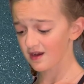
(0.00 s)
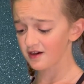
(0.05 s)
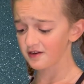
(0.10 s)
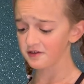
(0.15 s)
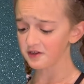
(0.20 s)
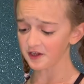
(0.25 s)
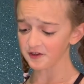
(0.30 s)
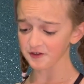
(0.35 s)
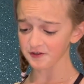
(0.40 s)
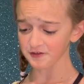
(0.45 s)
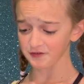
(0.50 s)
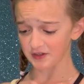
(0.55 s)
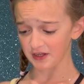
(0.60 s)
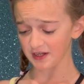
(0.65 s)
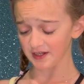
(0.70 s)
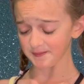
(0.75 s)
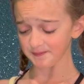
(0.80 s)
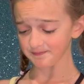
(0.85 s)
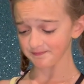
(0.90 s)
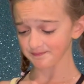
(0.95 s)
Another
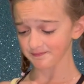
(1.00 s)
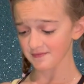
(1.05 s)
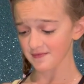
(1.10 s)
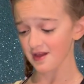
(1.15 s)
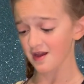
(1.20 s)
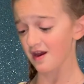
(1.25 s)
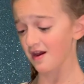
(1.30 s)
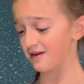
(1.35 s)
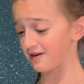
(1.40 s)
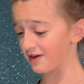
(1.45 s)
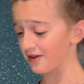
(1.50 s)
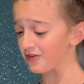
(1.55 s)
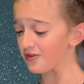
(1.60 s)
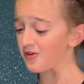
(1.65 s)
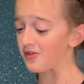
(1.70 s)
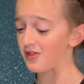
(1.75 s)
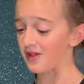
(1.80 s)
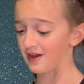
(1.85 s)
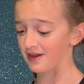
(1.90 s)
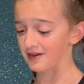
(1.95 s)
day, another
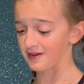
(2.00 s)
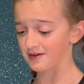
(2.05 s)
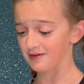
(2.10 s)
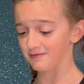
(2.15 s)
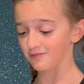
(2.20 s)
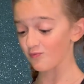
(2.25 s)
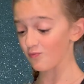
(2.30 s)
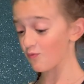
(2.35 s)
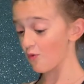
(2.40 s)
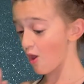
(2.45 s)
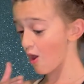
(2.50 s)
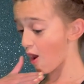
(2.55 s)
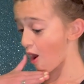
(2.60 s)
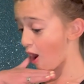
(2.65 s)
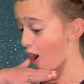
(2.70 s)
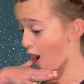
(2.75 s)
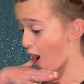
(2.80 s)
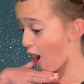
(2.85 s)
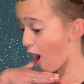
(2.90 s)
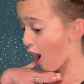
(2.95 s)
life.
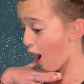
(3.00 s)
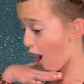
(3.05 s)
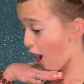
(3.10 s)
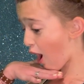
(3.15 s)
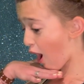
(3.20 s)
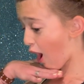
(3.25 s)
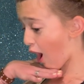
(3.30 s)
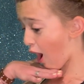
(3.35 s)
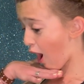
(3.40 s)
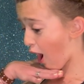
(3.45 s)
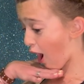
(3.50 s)
I'll